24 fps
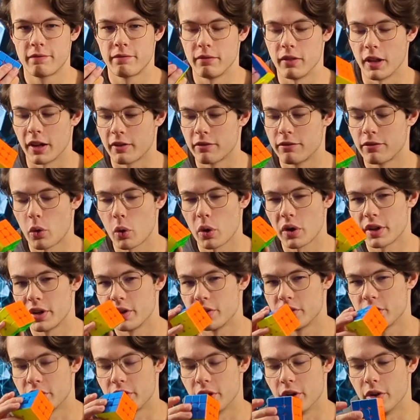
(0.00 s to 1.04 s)
like 4
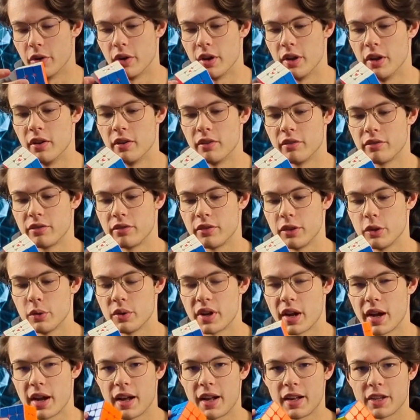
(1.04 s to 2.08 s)
years ago, if you had
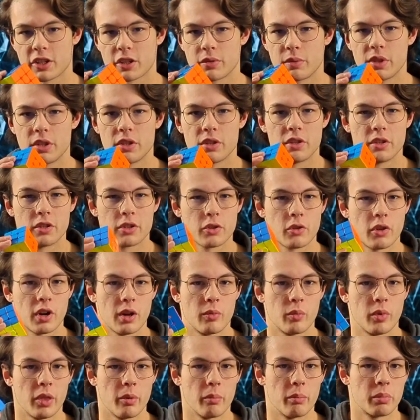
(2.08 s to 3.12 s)
asked me to
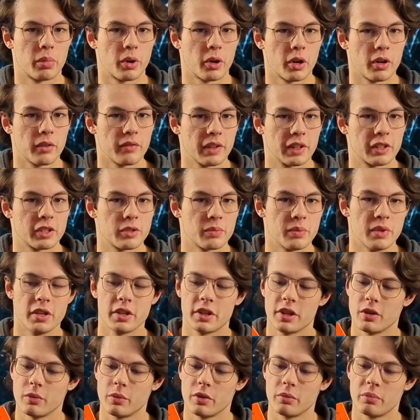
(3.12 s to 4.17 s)
describe what the perfect
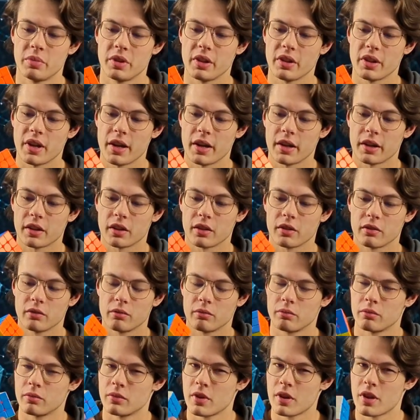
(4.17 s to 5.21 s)
Speedcube would be like,
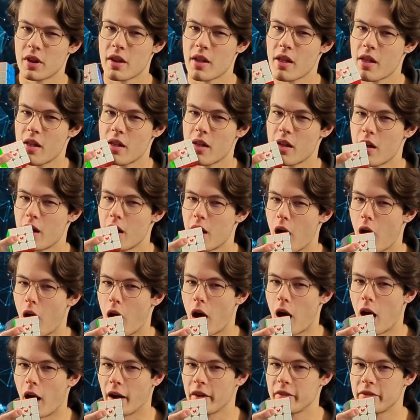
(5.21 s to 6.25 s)

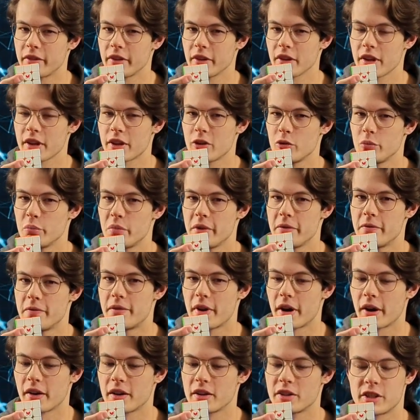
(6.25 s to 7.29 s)
I feel like it would be
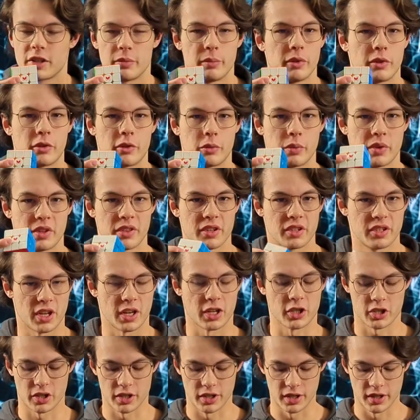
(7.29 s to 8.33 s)
very similar to what this
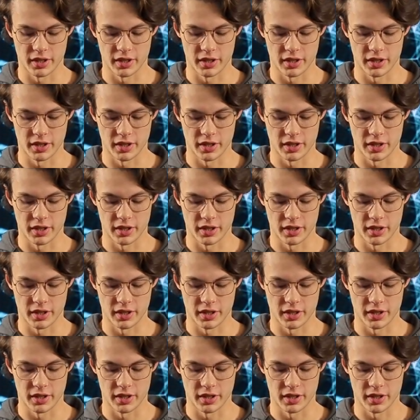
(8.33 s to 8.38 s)
actually